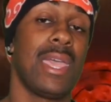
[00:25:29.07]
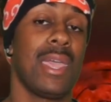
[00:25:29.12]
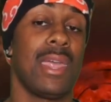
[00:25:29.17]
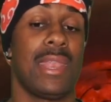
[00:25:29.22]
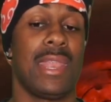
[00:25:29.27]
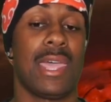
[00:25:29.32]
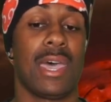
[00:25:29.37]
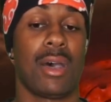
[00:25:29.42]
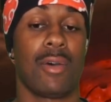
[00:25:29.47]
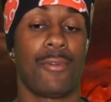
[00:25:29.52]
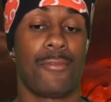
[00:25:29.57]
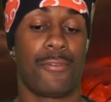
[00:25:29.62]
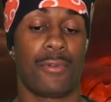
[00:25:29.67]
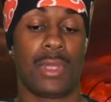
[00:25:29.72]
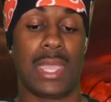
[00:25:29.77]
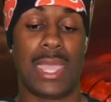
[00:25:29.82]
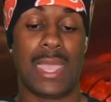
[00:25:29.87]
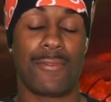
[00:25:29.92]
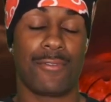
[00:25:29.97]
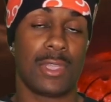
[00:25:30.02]
Now,
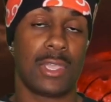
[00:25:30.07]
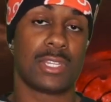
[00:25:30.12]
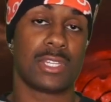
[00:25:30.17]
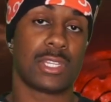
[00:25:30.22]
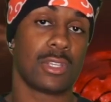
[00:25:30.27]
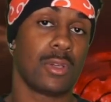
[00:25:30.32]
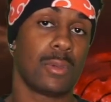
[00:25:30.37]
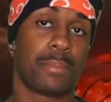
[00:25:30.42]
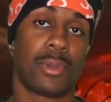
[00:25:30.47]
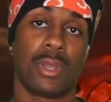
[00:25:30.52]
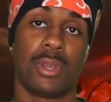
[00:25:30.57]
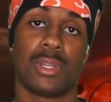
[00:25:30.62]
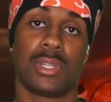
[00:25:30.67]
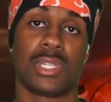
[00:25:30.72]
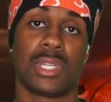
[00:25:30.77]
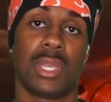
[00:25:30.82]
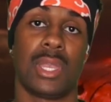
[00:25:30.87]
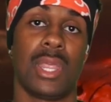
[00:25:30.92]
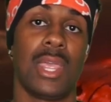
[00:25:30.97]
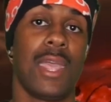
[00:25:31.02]
for every single
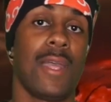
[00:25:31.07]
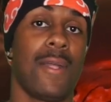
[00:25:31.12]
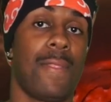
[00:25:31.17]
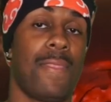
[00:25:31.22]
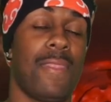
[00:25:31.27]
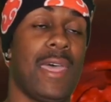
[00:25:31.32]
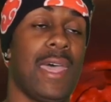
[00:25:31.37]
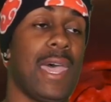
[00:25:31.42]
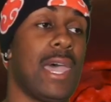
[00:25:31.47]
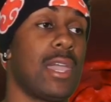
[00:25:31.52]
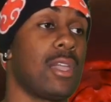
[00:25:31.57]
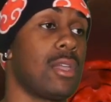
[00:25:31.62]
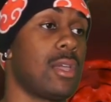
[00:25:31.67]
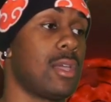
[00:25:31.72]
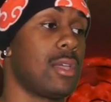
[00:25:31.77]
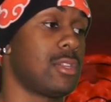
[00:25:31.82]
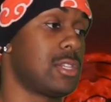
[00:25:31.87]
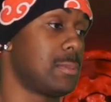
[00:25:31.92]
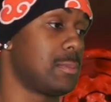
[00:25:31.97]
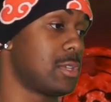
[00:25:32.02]
person that
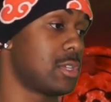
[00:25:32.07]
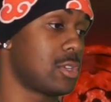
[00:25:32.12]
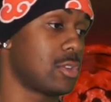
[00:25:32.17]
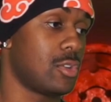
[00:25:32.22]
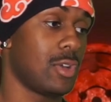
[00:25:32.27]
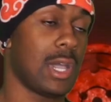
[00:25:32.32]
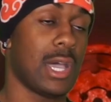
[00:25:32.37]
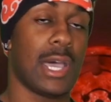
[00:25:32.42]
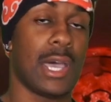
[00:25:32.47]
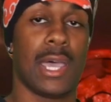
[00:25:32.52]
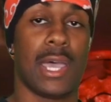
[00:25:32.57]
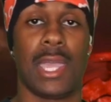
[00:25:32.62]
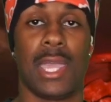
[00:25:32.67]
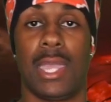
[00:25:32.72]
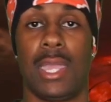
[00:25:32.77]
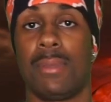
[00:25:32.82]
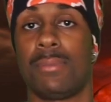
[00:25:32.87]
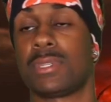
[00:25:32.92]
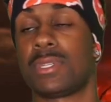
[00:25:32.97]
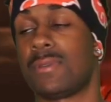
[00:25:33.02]

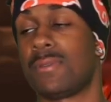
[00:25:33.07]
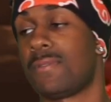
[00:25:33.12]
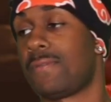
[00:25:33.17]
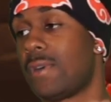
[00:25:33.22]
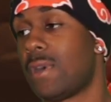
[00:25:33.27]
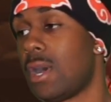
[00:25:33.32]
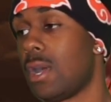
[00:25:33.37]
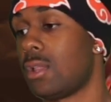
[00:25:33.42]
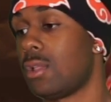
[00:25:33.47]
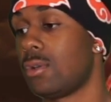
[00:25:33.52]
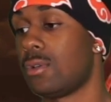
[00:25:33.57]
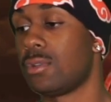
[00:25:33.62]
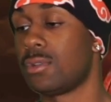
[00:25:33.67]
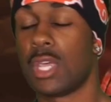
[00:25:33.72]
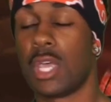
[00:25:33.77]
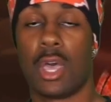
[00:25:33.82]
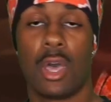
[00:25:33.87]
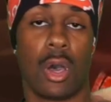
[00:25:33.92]
subscribes and follows,